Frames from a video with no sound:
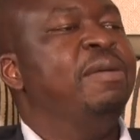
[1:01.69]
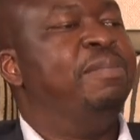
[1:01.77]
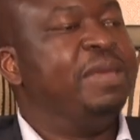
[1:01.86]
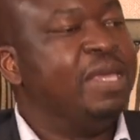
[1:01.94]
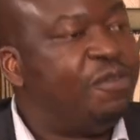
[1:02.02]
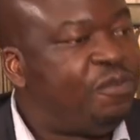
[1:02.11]

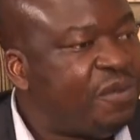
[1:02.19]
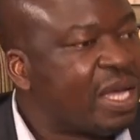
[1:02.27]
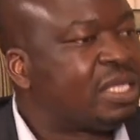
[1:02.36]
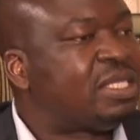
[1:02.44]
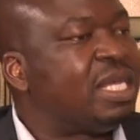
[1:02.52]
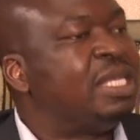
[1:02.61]
be
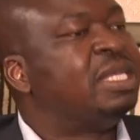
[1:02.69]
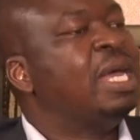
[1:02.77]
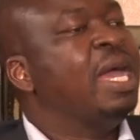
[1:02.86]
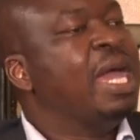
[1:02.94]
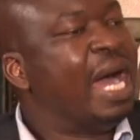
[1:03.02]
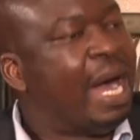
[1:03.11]
effected
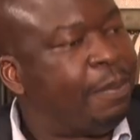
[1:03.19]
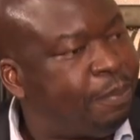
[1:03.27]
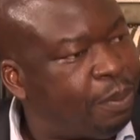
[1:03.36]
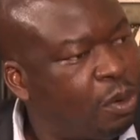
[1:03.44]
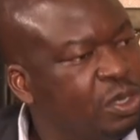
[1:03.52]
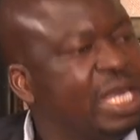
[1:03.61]

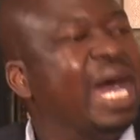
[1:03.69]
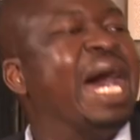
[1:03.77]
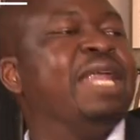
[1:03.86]
upon